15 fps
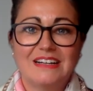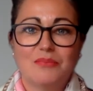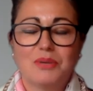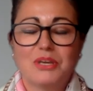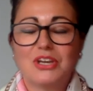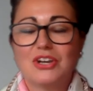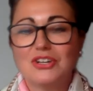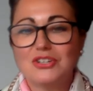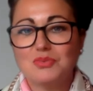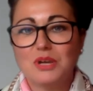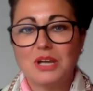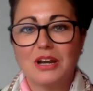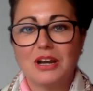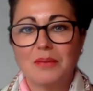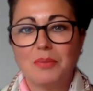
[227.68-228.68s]
Because we're
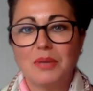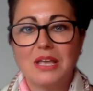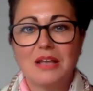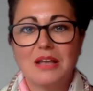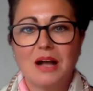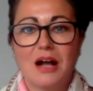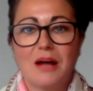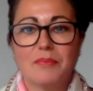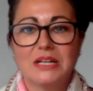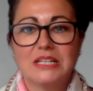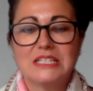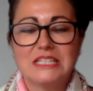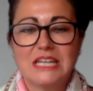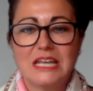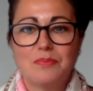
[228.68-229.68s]
going to be a
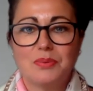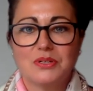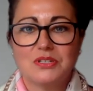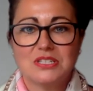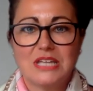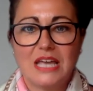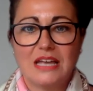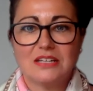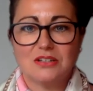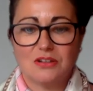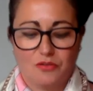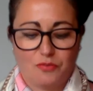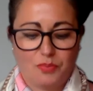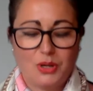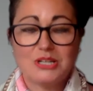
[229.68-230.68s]
deeper set
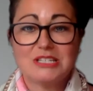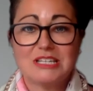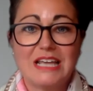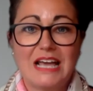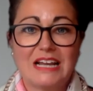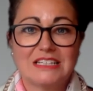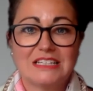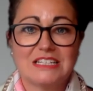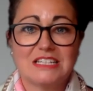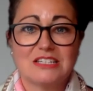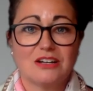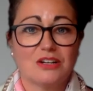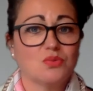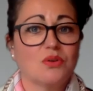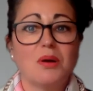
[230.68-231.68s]
of personality
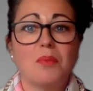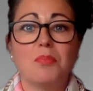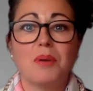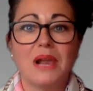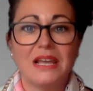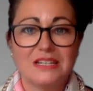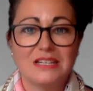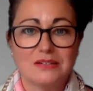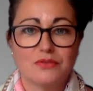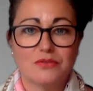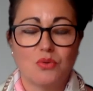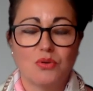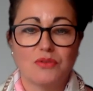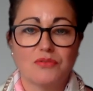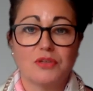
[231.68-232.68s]
styles, we're a blend of
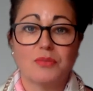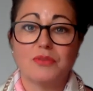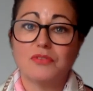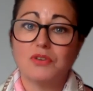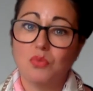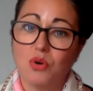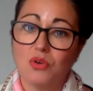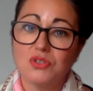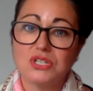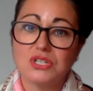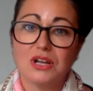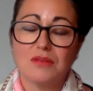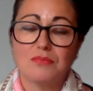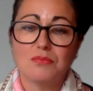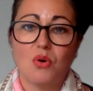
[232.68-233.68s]
all of them. If you want to
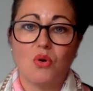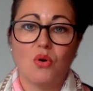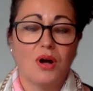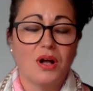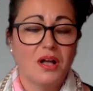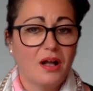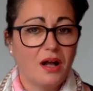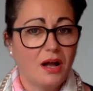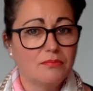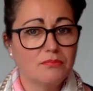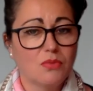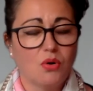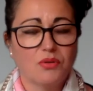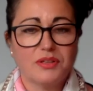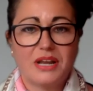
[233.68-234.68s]
know more, I'm
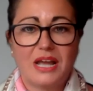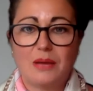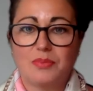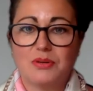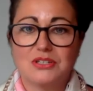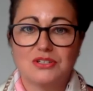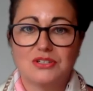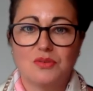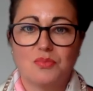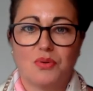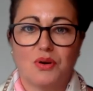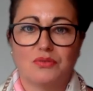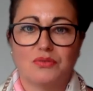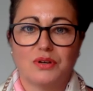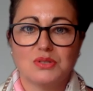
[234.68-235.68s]
more than happy to do
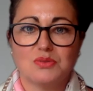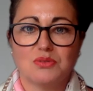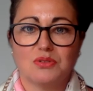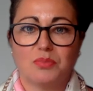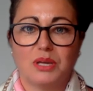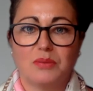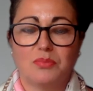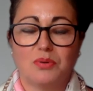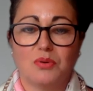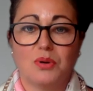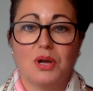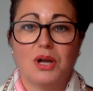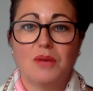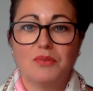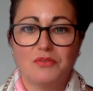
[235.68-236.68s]
profiles with people.
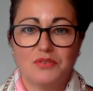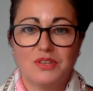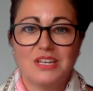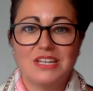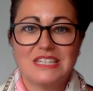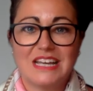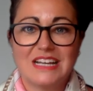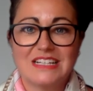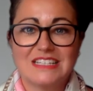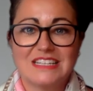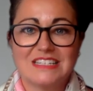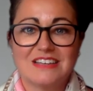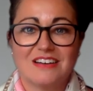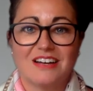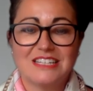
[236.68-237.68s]
But for this
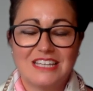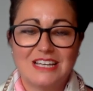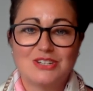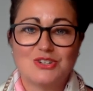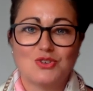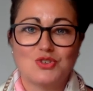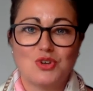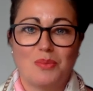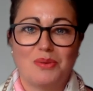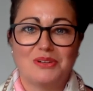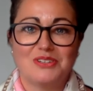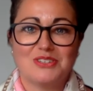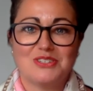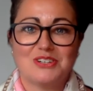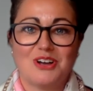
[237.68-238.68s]
exercise, here's your
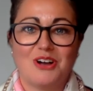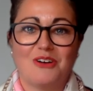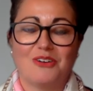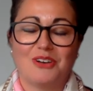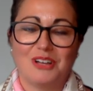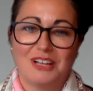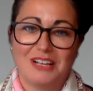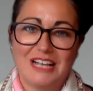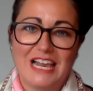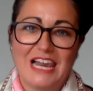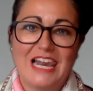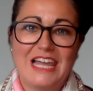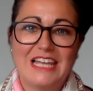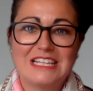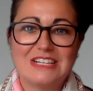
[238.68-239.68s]
dominant style.
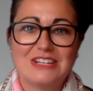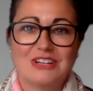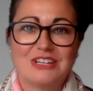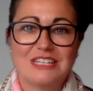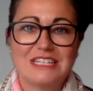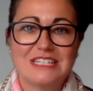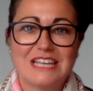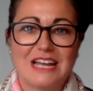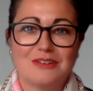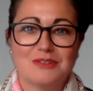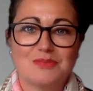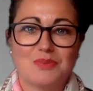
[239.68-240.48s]
Let's look at the sales